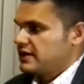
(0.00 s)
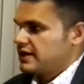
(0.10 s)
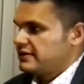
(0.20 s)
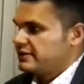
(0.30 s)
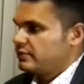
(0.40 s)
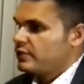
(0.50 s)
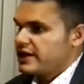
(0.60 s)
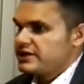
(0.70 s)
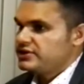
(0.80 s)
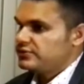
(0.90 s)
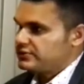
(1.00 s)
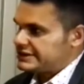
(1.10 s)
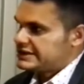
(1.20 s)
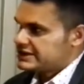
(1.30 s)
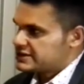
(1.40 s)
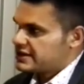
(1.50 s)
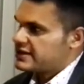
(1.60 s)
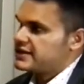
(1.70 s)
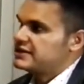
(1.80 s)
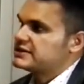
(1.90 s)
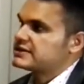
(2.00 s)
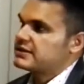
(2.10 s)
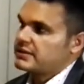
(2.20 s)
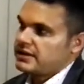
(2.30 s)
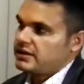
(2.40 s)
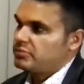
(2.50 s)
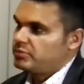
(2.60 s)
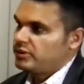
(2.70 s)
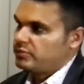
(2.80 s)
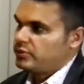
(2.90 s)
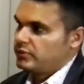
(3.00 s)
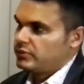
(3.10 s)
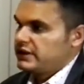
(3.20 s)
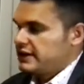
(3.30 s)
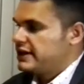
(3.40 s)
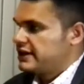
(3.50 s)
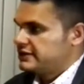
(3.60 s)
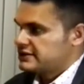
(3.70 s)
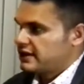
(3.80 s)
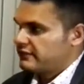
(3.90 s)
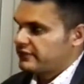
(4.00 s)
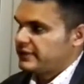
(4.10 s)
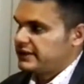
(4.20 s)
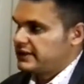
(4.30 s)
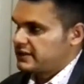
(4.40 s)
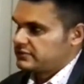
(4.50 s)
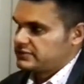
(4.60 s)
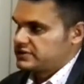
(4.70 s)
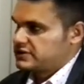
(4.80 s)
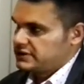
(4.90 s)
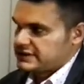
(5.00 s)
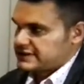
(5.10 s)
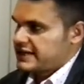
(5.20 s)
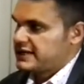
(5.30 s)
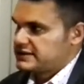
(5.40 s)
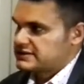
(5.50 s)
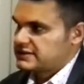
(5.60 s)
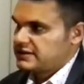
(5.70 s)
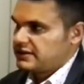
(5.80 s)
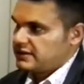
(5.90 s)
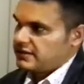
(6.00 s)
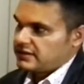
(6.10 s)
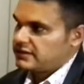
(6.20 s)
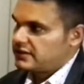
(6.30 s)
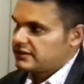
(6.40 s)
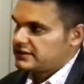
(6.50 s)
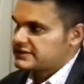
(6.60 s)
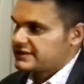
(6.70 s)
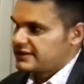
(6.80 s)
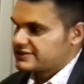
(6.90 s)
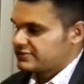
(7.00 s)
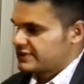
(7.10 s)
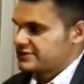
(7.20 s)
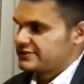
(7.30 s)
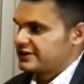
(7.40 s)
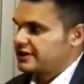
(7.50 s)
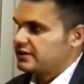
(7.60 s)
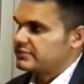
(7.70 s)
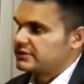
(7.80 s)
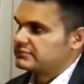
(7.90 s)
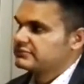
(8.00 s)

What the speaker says: and the way you teach things and help people learn a foreign language. In this case, like is the situation in Colombia.